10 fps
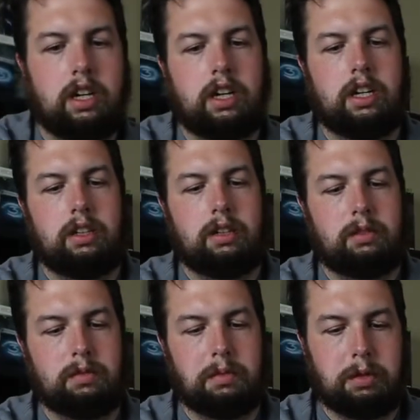a
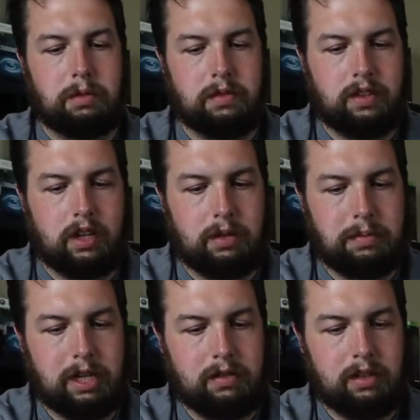little remote style
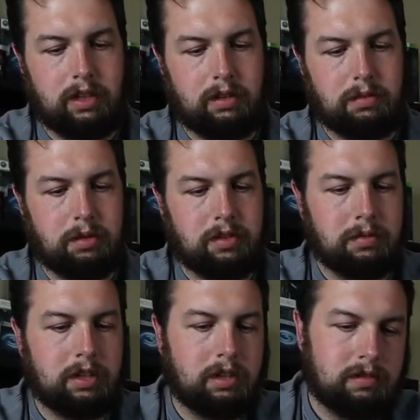battery, like almost something you'd